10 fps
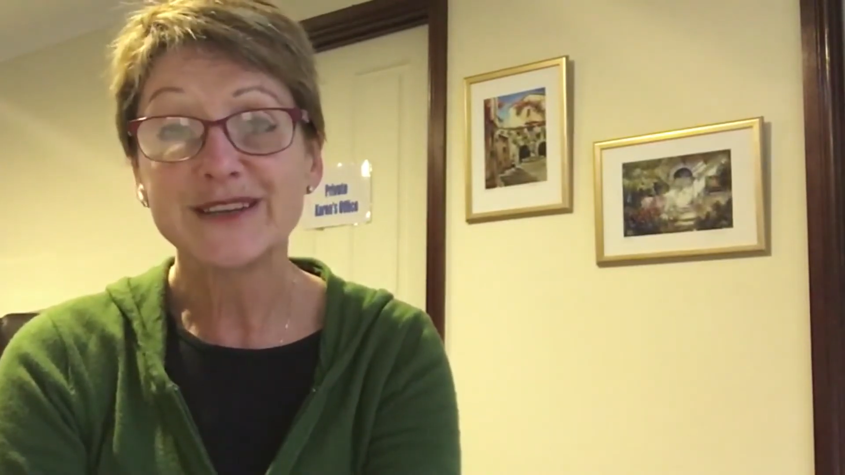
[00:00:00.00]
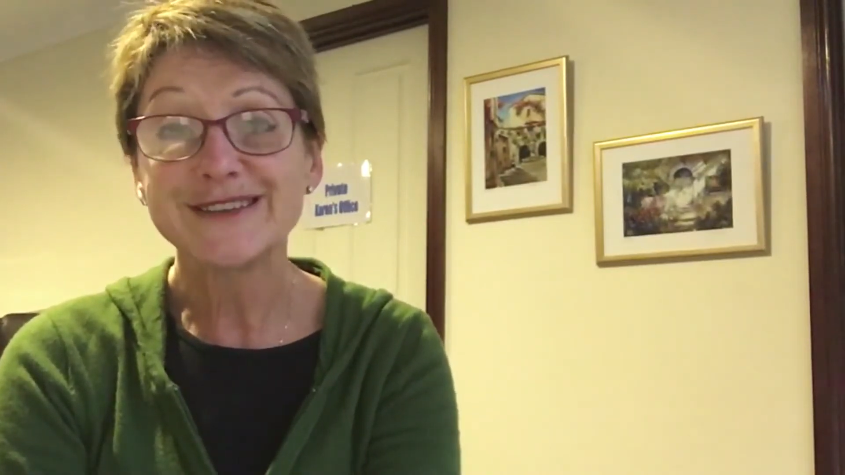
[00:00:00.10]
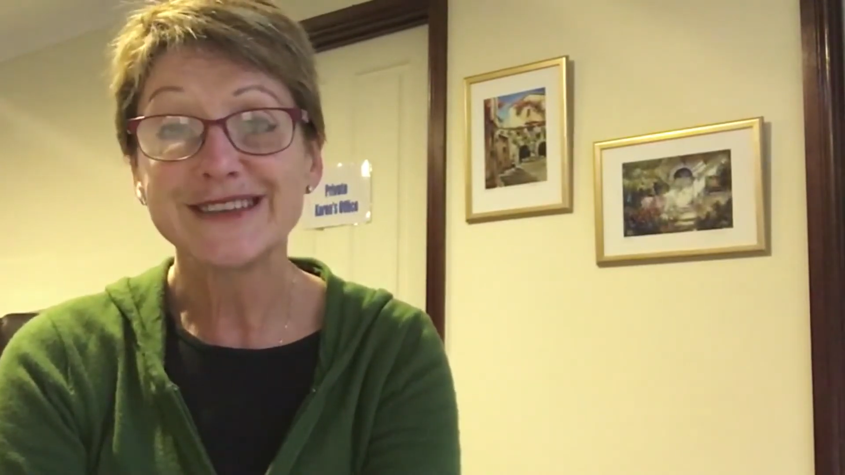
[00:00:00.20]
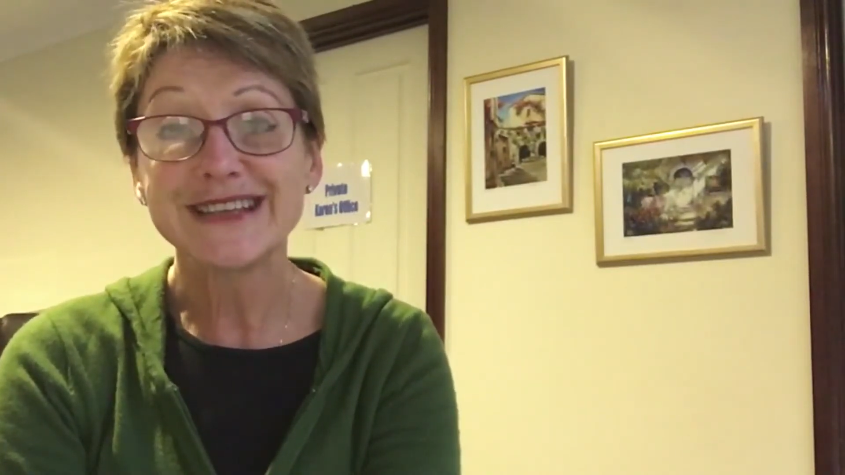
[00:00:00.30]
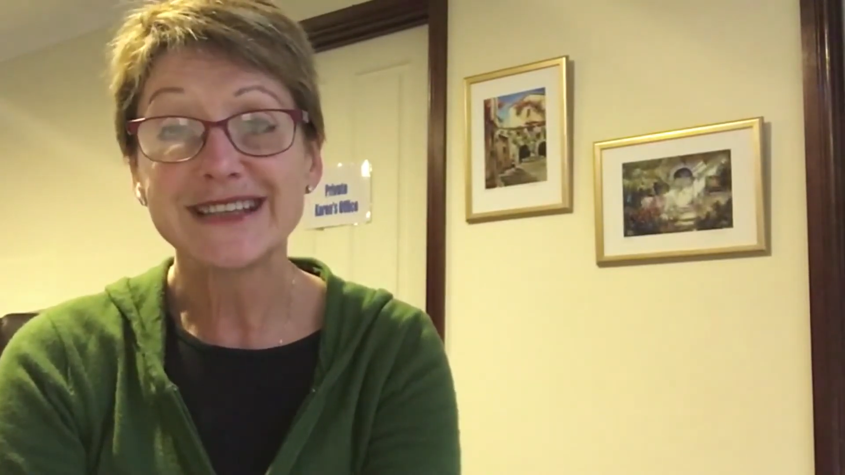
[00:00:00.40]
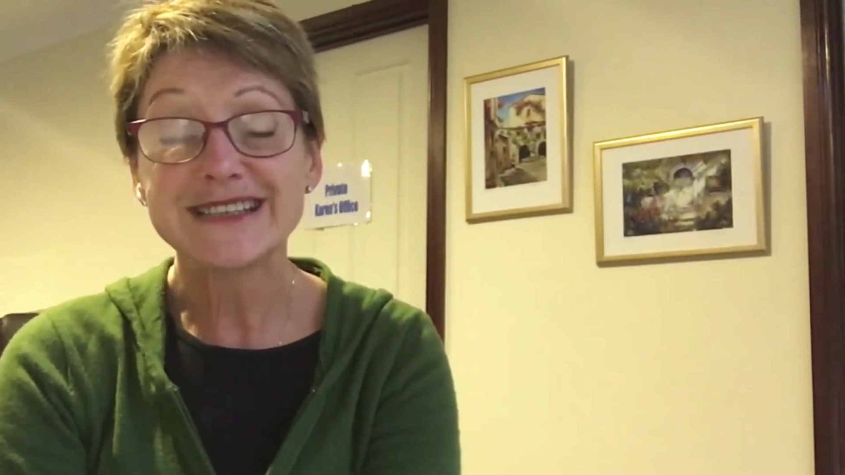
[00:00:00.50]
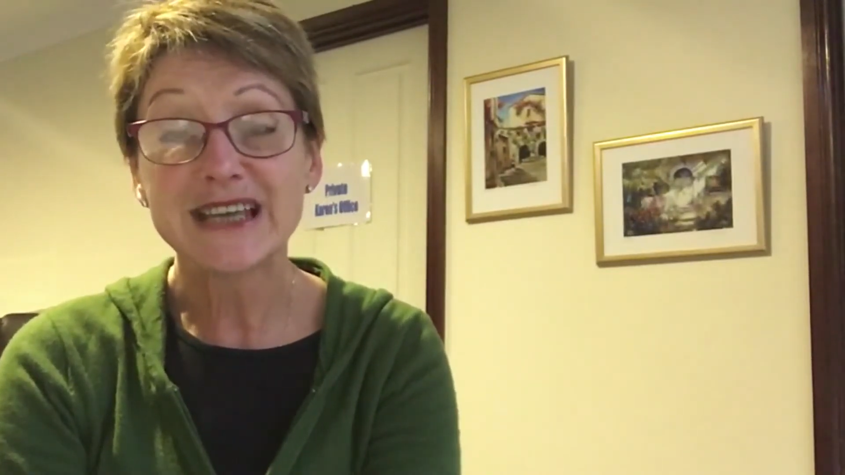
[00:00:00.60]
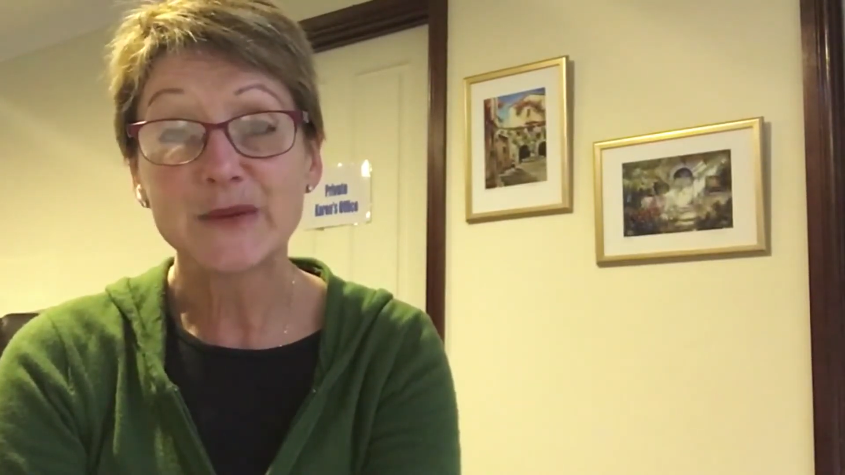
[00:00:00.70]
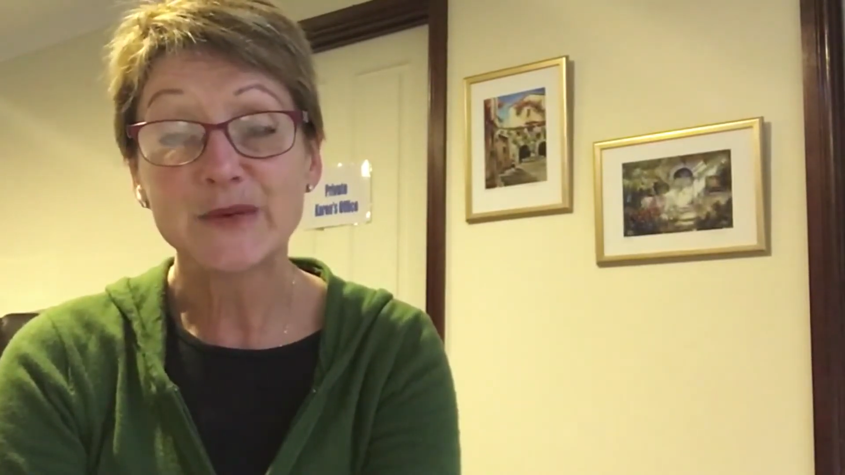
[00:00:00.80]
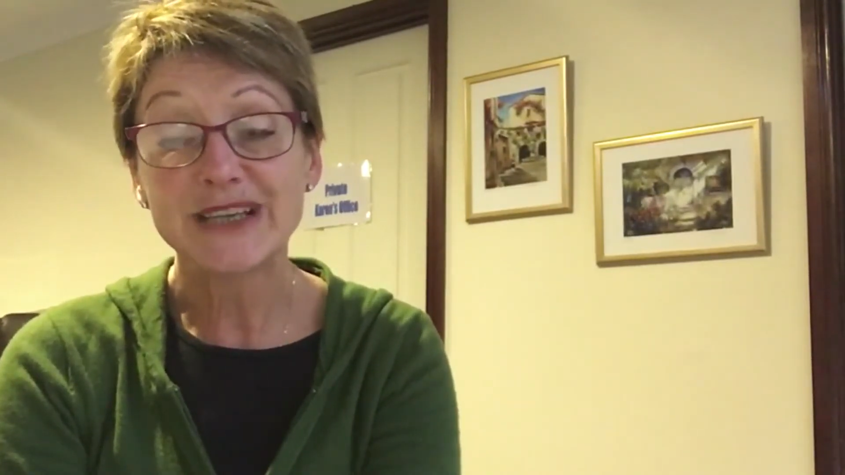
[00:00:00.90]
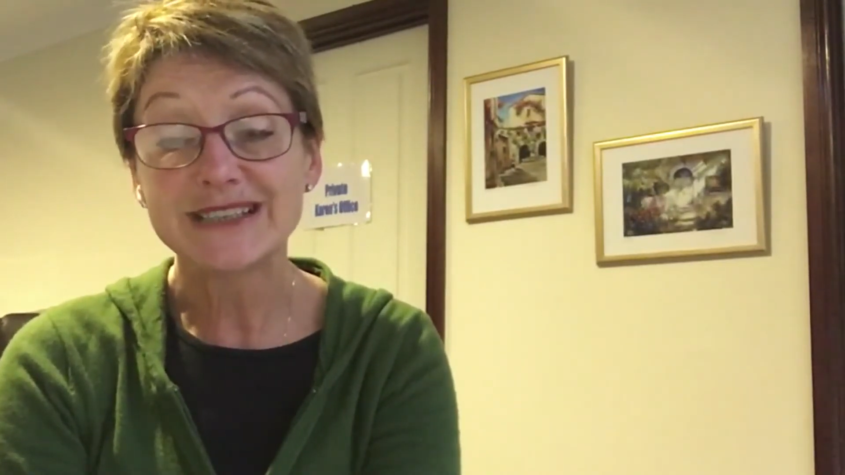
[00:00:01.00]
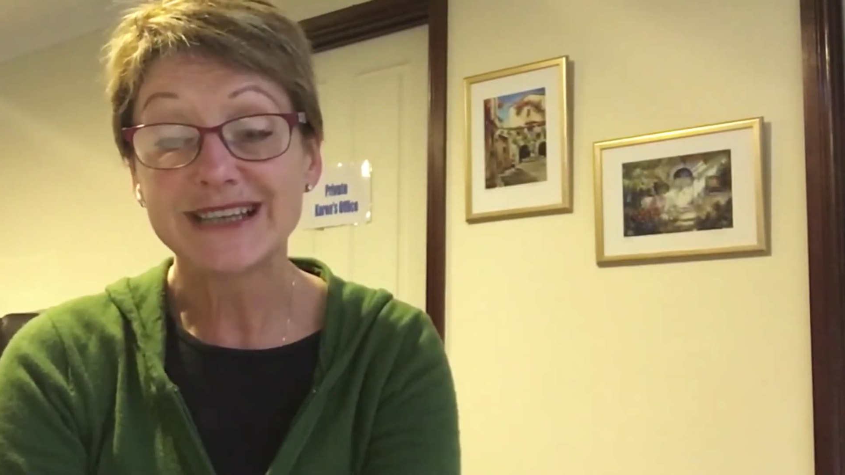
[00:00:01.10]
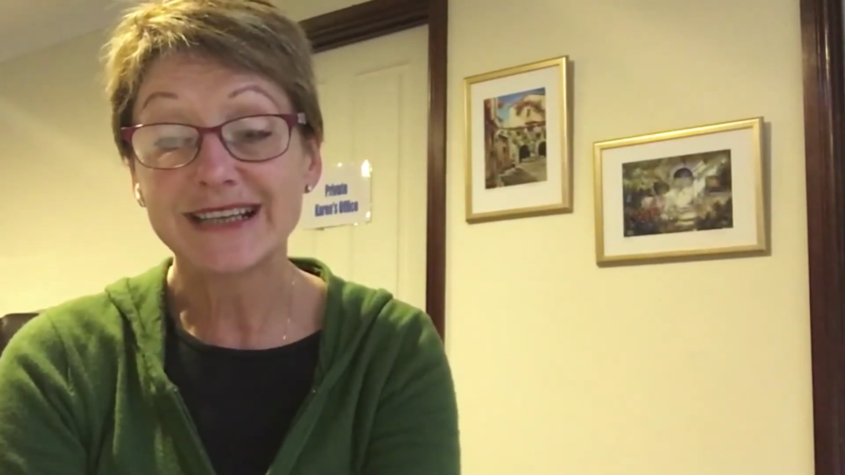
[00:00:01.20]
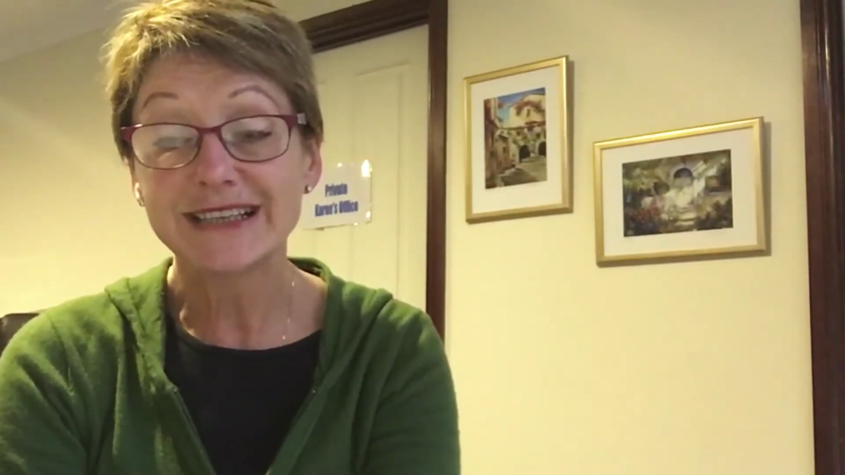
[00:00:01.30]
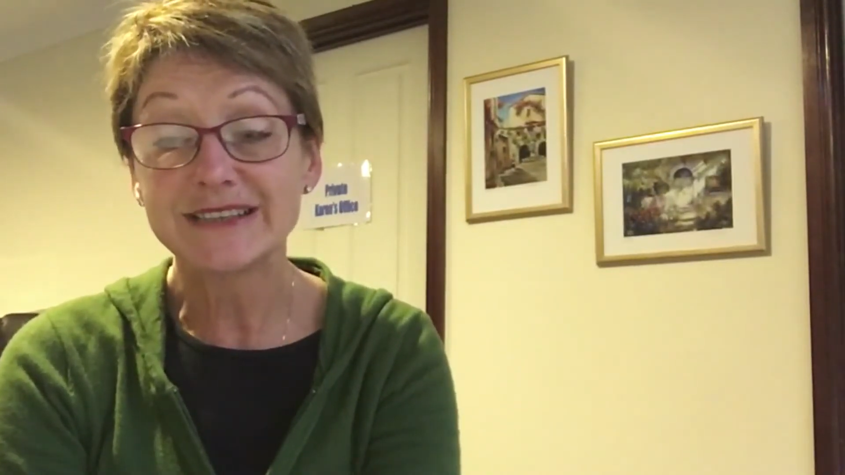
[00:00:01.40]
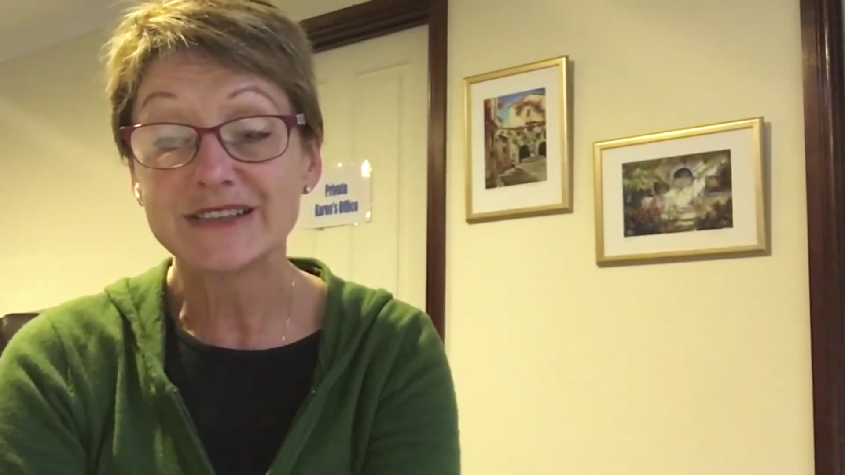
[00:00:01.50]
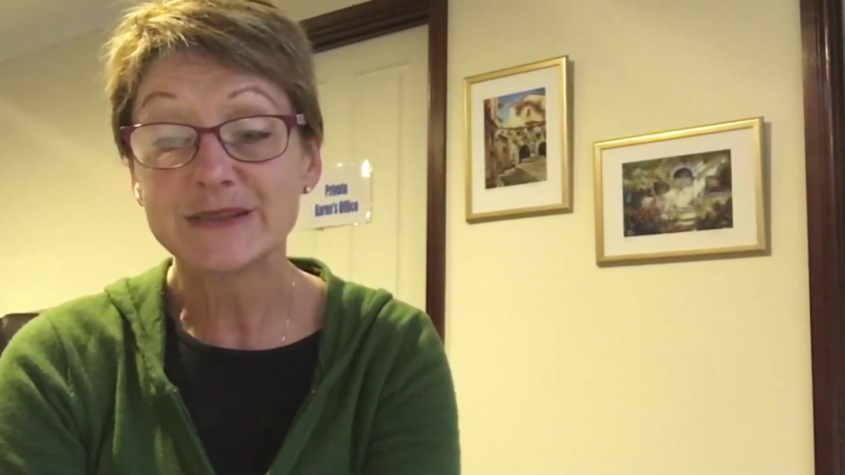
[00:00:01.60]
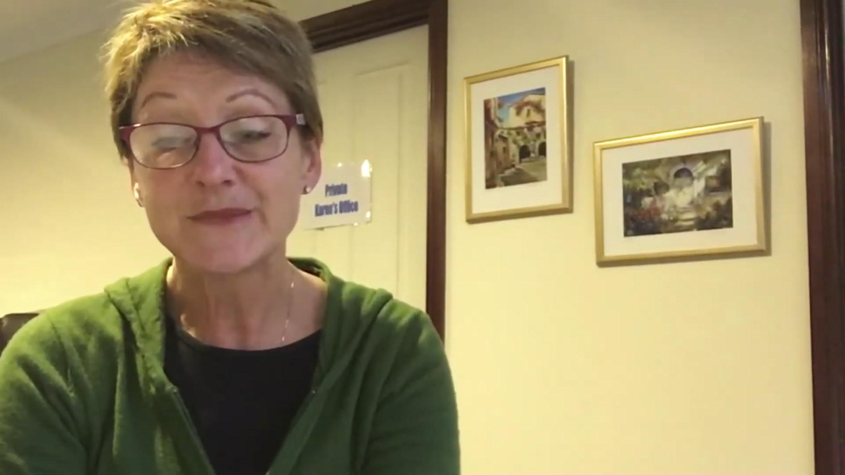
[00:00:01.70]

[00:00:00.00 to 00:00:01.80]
doing this 8-week challenge.